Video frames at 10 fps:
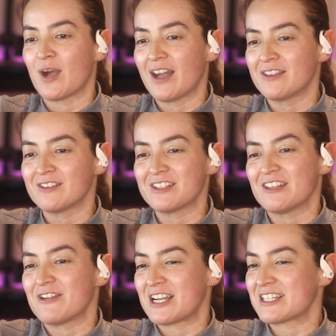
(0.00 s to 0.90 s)
to handle
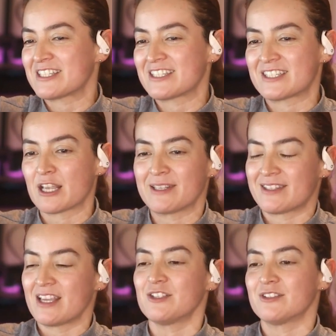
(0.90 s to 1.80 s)
diverse
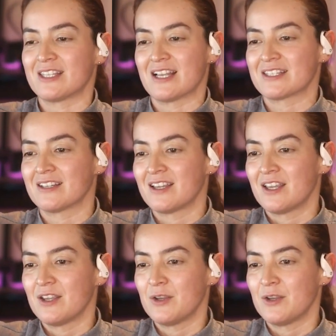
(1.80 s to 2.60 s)
segmentation tasks.